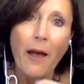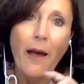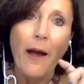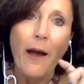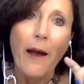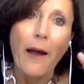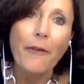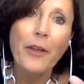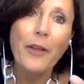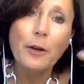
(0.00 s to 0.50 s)

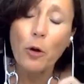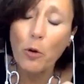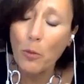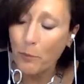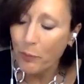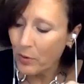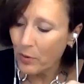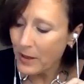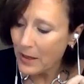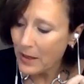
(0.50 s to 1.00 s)
And then I'll
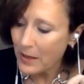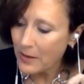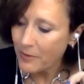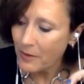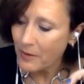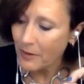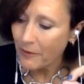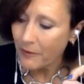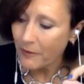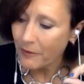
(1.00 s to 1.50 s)
bring in
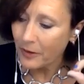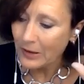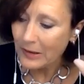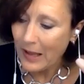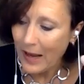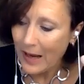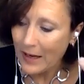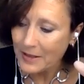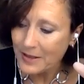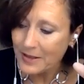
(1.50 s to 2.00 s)
the
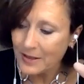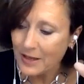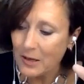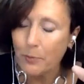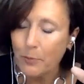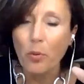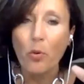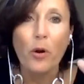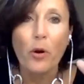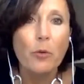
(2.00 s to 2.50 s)
last key
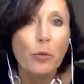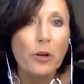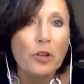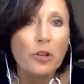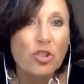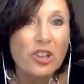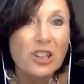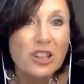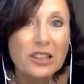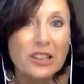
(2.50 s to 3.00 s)
point,
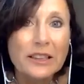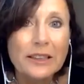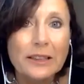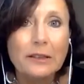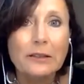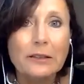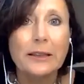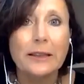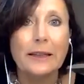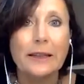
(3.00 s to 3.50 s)
which
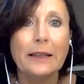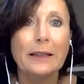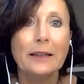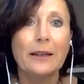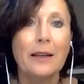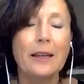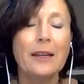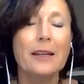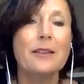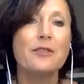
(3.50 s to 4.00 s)
clearly
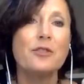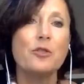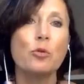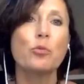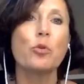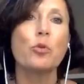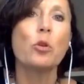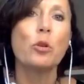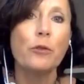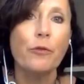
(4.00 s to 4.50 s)
is the
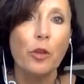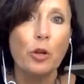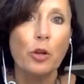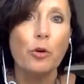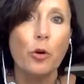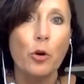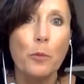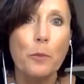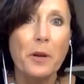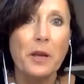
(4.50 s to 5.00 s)
role of the
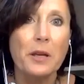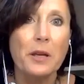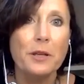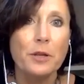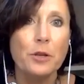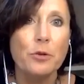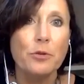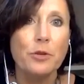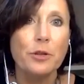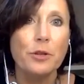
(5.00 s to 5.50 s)
European
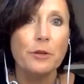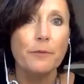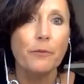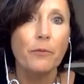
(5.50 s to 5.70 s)
Union.